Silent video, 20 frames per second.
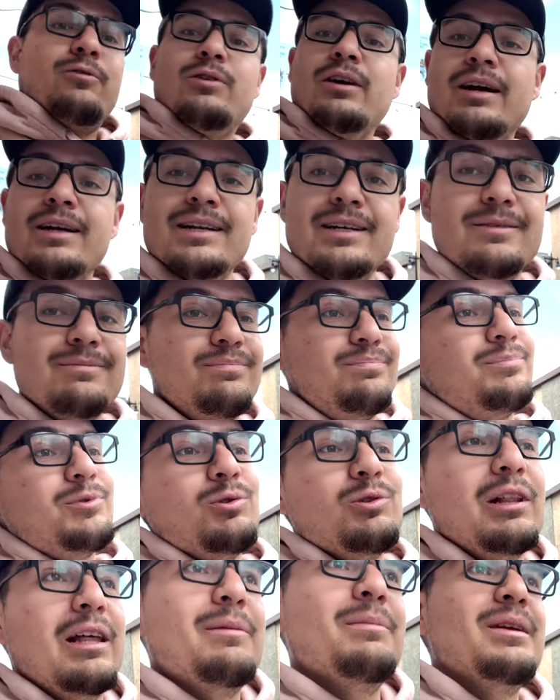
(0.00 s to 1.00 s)
you got it,
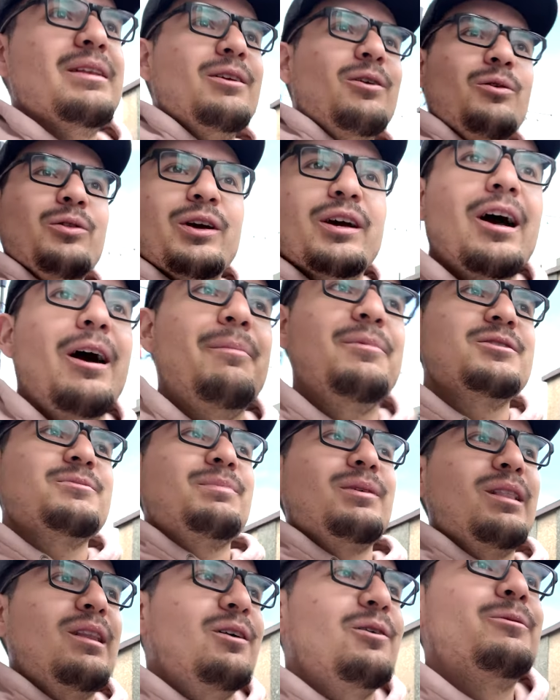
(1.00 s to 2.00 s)
you let me know in the comments
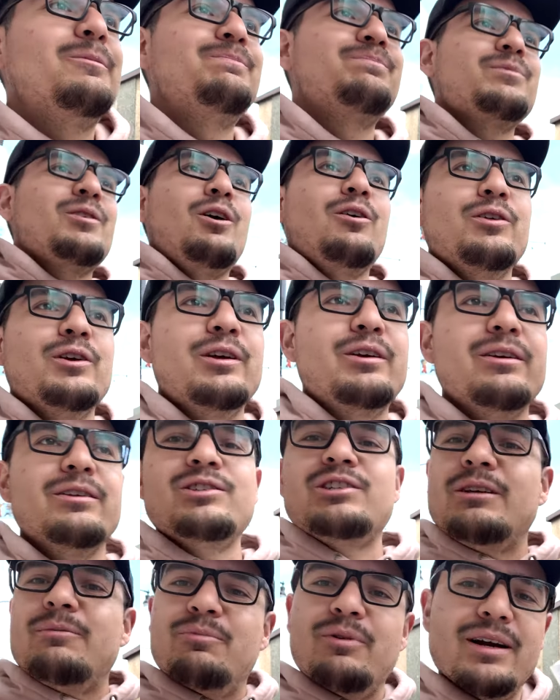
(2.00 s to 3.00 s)
below. All the good cheap